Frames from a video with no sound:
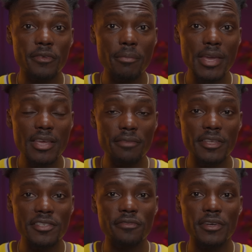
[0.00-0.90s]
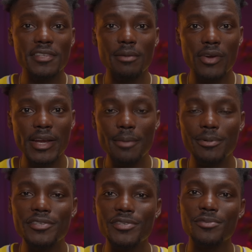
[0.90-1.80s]
for me. If this is your first time around here,
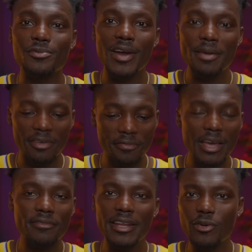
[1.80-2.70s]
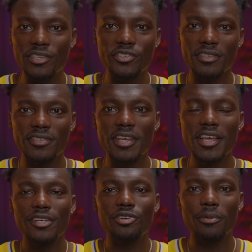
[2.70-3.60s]
please subscribe. If you're having any questions, questions,
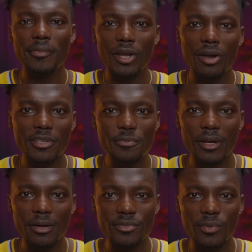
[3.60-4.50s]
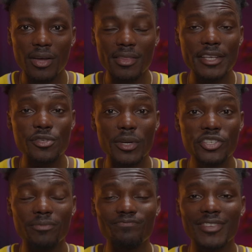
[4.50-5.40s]
drop them in the comments below as well. And thanks for
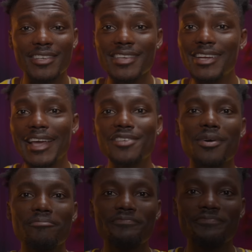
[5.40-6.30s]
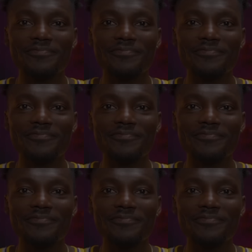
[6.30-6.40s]
watching. I'll see you in the next one.